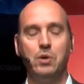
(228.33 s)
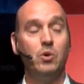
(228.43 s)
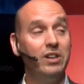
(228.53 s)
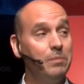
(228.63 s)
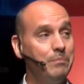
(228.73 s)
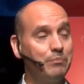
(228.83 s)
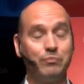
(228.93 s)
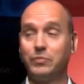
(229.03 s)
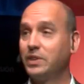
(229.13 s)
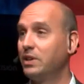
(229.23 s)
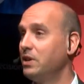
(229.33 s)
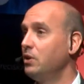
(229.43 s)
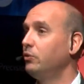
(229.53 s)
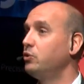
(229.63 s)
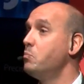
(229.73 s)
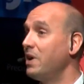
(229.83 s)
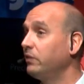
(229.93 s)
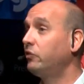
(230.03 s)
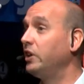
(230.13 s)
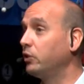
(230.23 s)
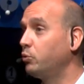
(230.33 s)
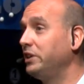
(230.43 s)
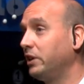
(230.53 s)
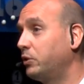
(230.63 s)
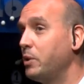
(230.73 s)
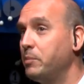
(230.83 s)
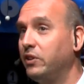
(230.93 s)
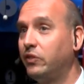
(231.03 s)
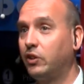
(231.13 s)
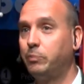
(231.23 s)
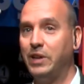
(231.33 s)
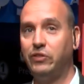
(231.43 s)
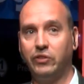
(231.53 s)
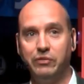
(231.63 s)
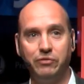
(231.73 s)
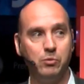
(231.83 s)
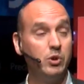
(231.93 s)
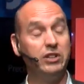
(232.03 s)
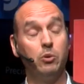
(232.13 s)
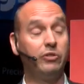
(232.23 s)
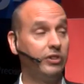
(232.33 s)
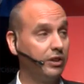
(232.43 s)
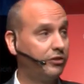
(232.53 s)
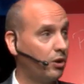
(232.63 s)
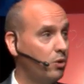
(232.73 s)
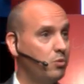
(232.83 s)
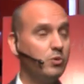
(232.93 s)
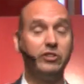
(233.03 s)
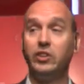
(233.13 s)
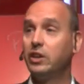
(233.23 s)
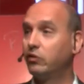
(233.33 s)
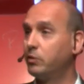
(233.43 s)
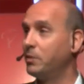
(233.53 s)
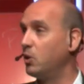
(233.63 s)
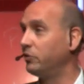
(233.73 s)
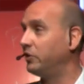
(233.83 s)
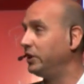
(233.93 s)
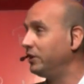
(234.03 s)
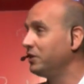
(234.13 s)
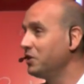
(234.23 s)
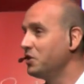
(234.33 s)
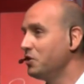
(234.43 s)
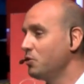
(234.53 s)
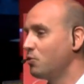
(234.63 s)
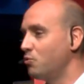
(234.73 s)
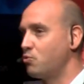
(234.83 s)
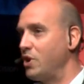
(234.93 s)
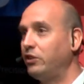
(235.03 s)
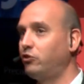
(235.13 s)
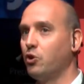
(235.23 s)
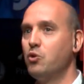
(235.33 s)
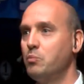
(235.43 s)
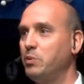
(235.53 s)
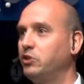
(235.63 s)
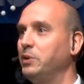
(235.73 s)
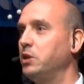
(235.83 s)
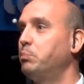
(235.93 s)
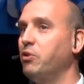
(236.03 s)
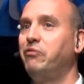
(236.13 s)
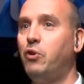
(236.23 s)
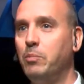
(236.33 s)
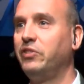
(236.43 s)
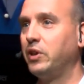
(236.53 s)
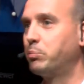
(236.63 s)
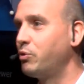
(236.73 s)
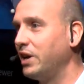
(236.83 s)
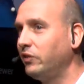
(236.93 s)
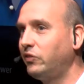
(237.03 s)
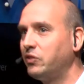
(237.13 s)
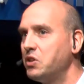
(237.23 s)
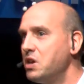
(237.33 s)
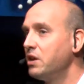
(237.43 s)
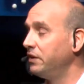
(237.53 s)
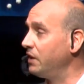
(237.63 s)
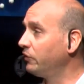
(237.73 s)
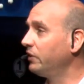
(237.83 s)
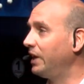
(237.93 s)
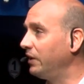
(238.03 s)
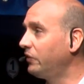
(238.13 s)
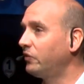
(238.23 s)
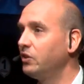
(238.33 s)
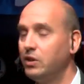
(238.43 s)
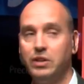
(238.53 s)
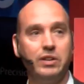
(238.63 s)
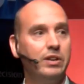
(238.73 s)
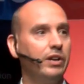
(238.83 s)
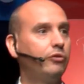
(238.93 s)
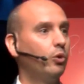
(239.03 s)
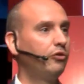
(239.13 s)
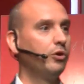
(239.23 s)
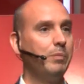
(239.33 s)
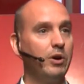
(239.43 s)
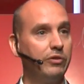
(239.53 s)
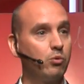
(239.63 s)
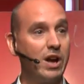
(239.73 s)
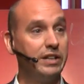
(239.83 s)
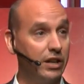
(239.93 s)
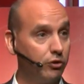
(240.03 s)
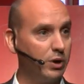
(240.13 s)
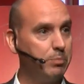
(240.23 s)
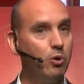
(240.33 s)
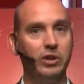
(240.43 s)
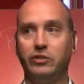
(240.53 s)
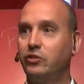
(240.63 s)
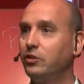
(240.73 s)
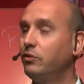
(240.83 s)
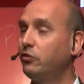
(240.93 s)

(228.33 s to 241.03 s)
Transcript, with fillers: Well, you might think Riedel equipment is expensive. We don't think so. We think it's about the ratio between performance and price. Nevertheless, it's also about the right entry point.